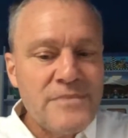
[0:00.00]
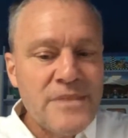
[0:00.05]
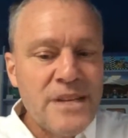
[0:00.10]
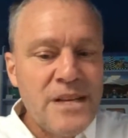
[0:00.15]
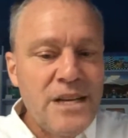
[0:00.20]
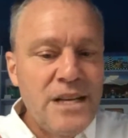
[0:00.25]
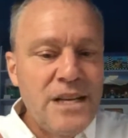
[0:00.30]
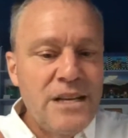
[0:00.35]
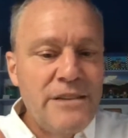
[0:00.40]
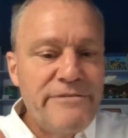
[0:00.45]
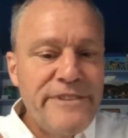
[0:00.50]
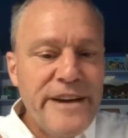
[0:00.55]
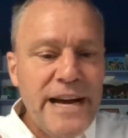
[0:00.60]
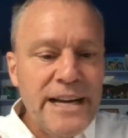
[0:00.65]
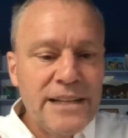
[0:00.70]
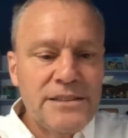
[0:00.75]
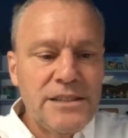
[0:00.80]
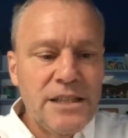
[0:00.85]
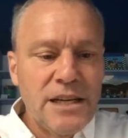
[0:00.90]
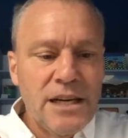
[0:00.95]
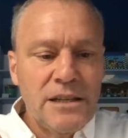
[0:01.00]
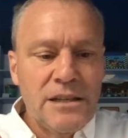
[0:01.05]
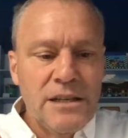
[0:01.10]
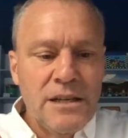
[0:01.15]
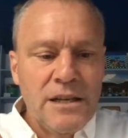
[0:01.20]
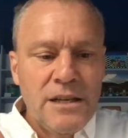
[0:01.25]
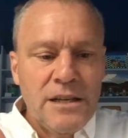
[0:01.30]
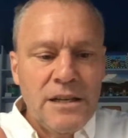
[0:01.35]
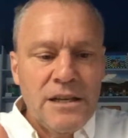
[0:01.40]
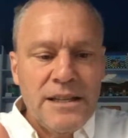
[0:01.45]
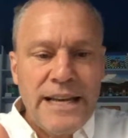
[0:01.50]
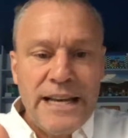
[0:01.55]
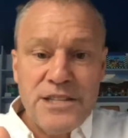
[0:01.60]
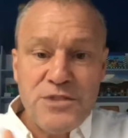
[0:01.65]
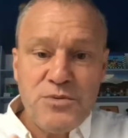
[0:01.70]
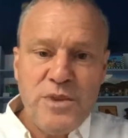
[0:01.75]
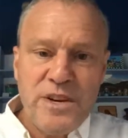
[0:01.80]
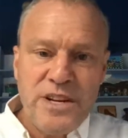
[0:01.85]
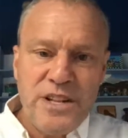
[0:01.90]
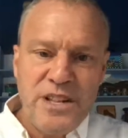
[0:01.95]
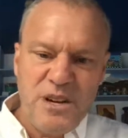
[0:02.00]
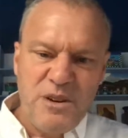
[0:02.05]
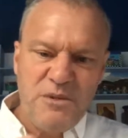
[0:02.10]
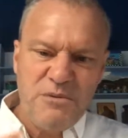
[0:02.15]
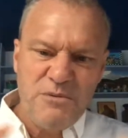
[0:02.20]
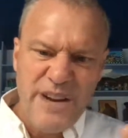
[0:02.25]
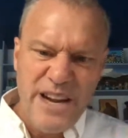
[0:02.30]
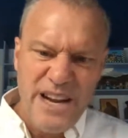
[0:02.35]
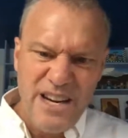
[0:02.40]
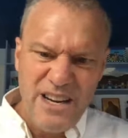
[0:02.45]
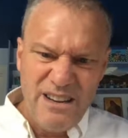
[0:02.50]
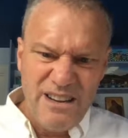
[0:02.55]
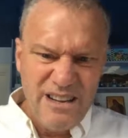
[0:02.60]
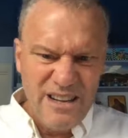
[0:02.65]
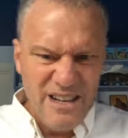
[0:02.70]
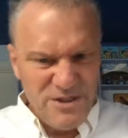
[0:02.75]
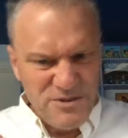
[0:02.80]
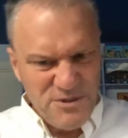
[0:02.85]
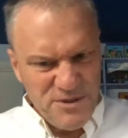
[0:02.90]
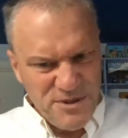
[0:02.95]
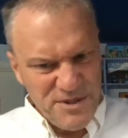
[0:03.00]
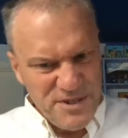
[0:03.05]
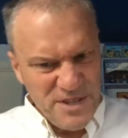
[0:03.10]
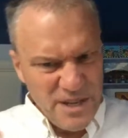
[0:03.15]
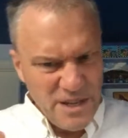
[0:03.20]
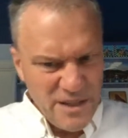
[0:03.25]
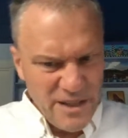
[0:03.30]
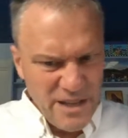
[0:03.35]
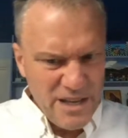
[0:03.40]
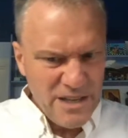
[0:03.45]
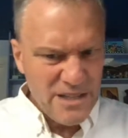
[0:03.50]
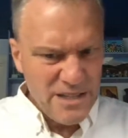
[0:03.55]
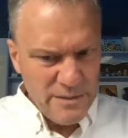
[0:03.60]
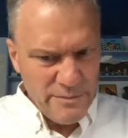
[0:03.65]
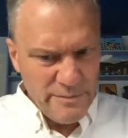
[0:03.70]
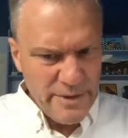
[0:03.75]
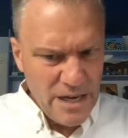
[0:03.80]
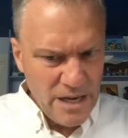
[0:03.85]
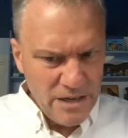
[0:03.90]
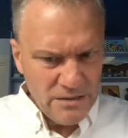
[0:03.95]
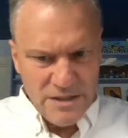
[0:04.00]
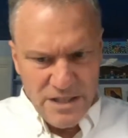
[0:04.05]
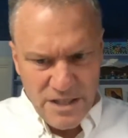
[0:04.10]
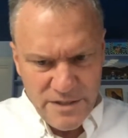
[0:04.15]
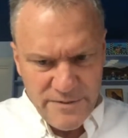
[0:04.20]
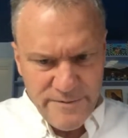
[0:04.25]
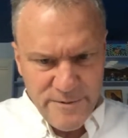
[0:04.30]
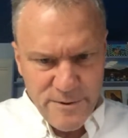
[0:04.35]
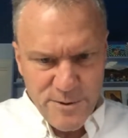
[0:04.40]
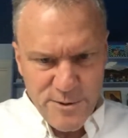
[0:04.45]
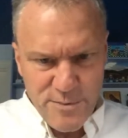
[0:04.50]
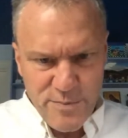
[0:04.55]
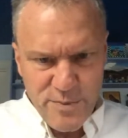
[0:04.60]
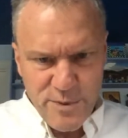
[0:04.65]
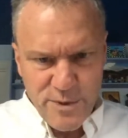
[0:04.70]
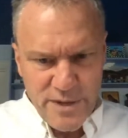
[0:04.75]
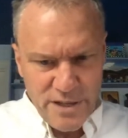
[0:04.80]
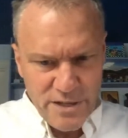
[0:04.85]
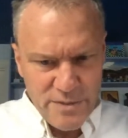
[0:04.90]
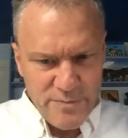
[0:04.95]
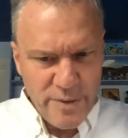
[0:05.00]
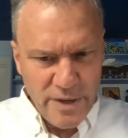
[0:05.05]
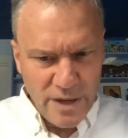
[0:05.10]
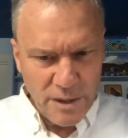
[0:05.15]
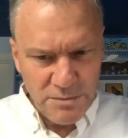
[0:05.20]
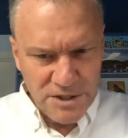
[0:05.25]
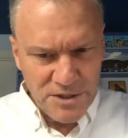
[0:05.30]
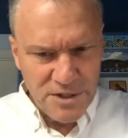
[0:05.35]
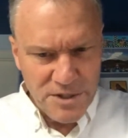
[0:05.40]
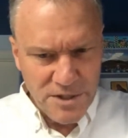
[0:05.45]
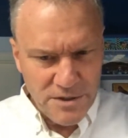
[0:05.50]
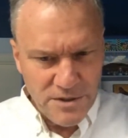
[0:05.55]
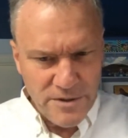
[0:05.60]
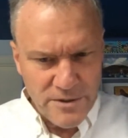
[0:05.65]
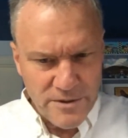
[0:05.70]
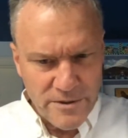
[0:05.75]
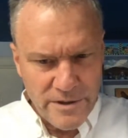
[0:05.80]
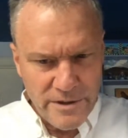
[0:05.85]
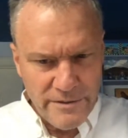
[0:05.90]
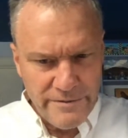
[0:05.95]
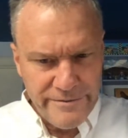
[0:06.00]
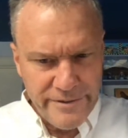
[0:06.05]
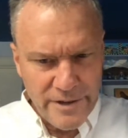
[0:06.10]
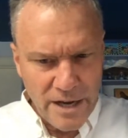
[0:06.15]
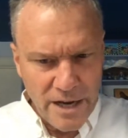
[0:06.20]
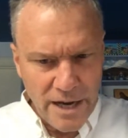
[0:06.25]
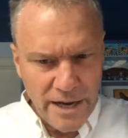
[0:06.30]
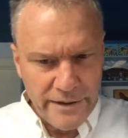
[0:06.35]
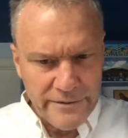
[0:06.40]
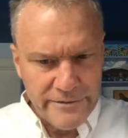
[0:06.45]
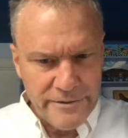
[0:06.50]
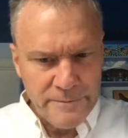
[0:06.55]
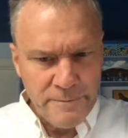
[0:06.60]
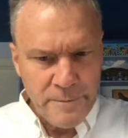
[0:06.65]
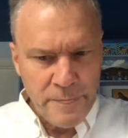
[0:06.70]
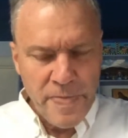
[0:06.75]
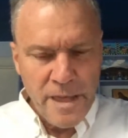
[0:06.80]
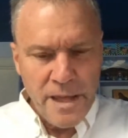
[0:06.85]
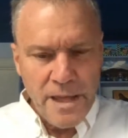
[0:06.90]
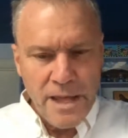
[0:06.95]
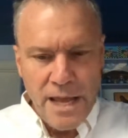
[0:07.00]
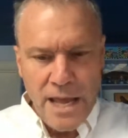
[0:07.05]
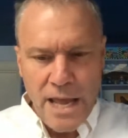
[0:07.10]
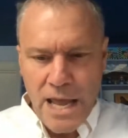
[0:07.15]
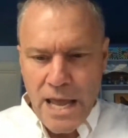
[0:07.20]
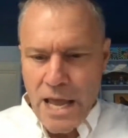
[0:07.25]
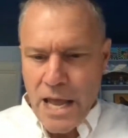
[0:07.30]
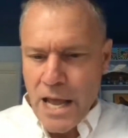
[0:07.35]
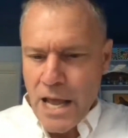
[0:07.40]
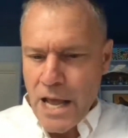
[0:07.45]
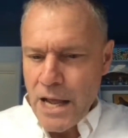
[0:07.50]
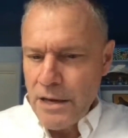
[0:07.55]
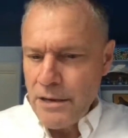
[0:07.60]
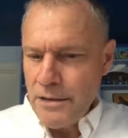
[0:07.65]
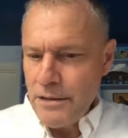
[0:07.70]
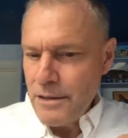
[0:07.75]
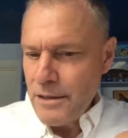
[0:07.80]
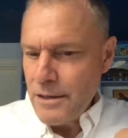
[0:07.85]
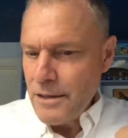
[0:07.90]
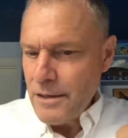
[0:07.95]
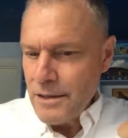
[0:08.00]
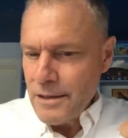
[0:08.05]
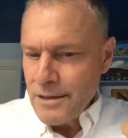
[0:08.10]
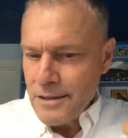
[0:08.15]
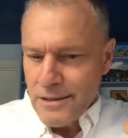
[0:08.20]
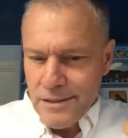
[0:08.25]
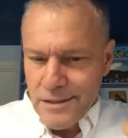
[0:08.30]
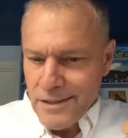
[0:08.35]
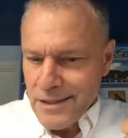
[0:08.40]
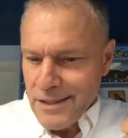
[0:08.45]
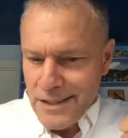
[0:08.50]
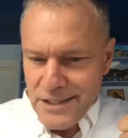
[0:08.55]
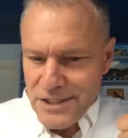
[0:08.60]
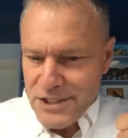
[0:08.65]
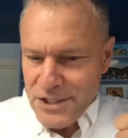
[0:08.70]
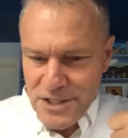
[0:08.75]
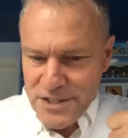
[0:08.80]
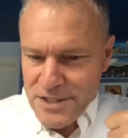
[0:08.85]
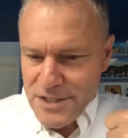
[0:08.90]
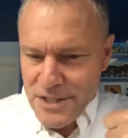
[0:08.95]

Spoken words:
In fact, that's one of the great interesting things about this first book. It's published in 35, and just